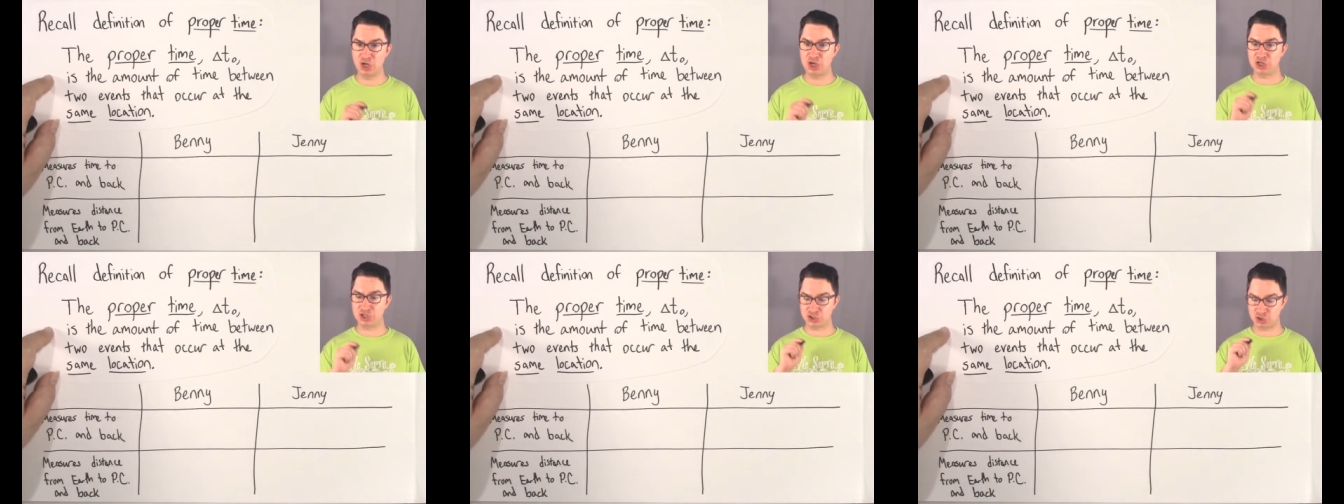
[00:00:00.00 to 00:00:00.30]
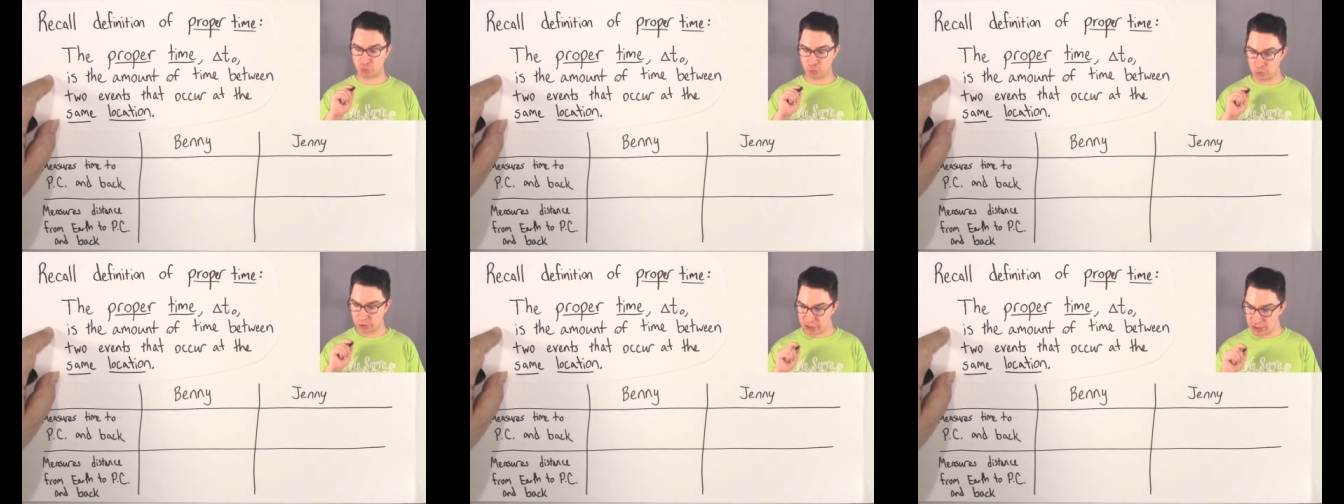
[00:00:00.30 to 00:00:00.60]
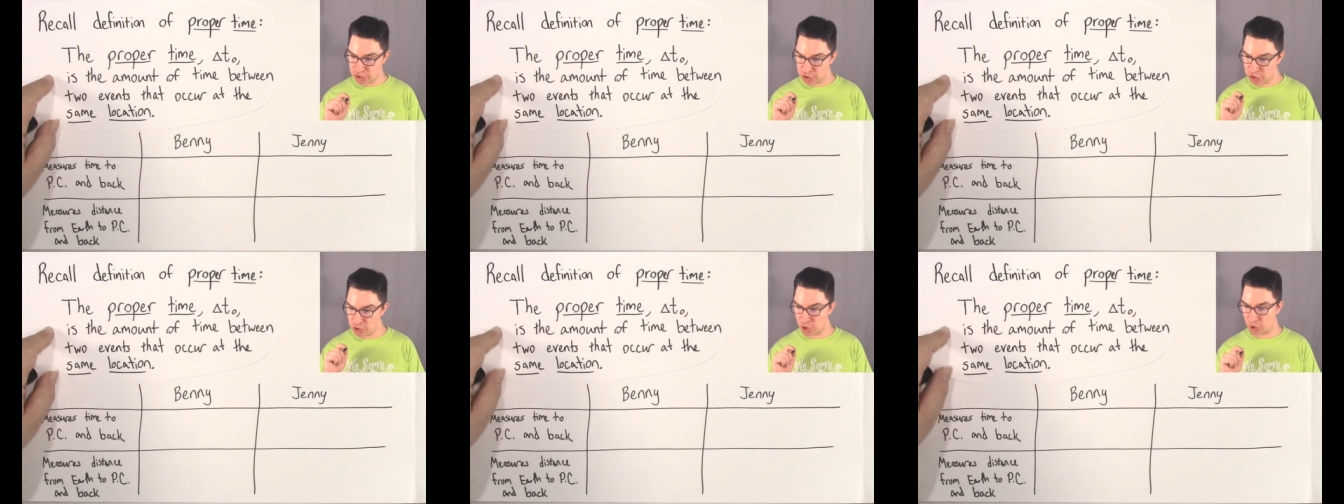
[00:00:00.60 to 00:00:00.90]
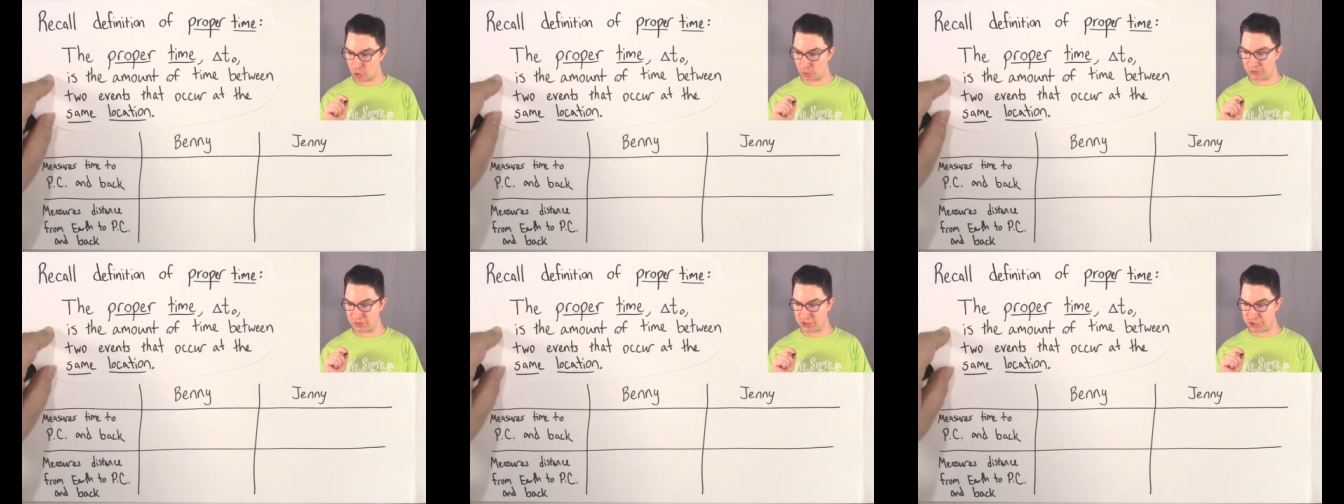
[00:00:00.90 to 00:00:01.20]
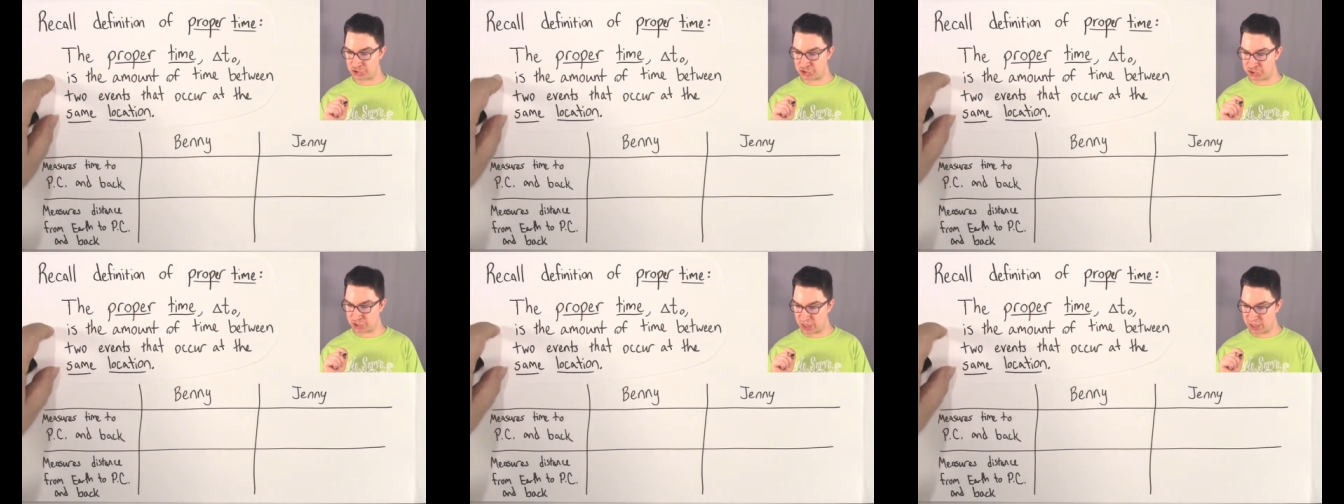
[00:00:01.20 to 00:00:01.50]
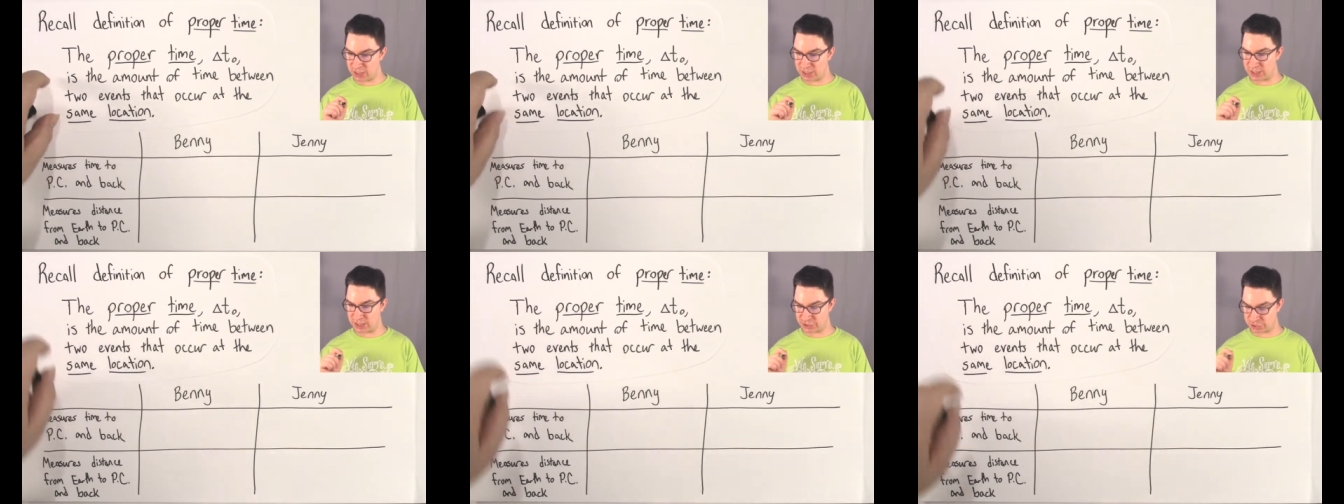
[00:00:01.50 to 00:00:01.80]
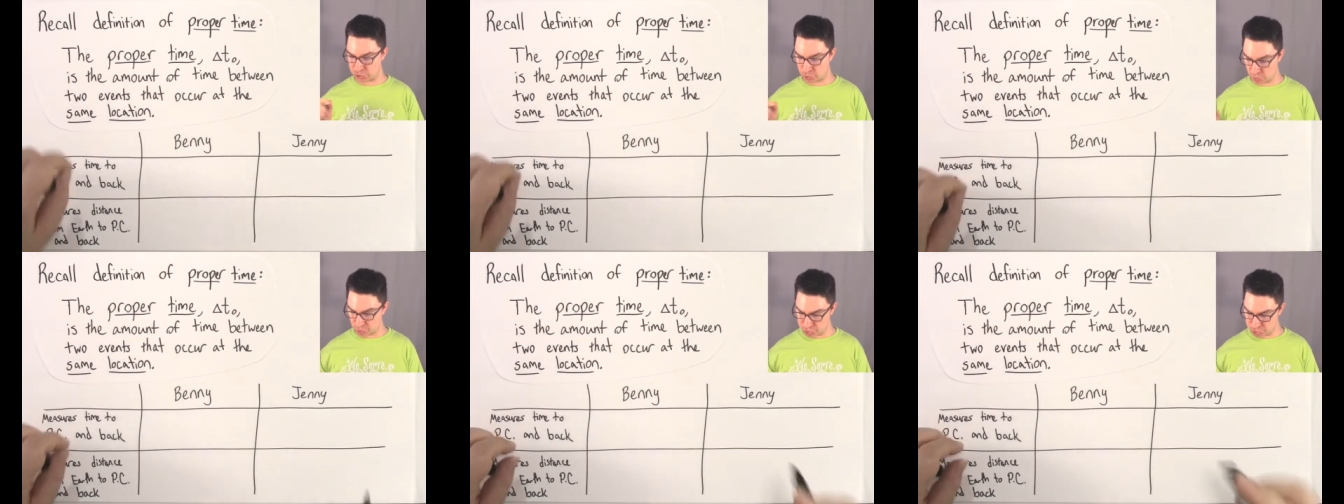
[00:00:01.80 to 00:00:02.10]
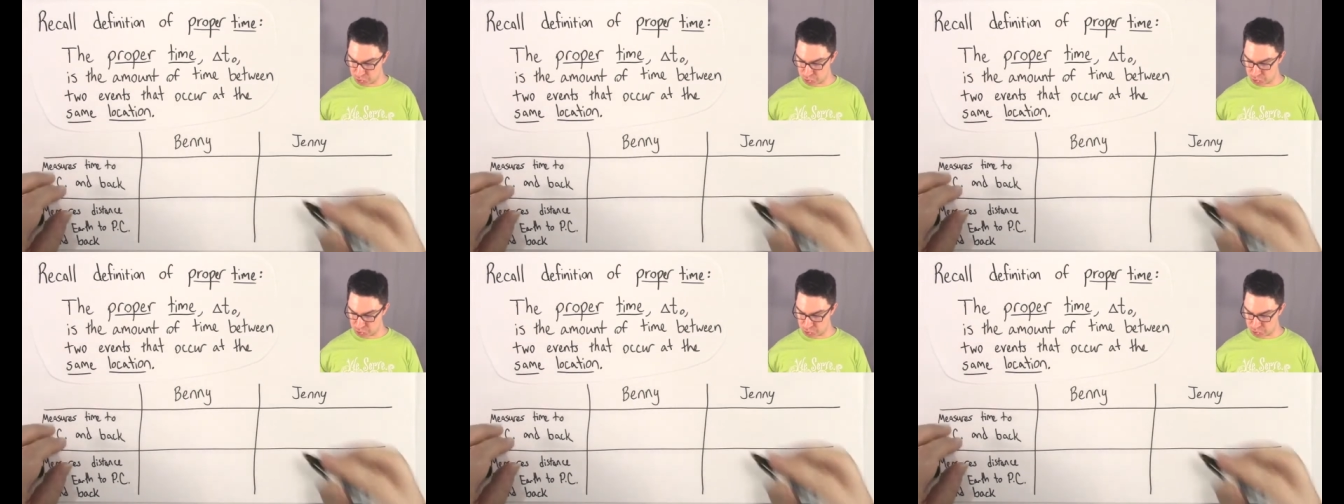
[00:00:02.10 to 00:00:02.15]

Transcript: So, we know that Jenny is going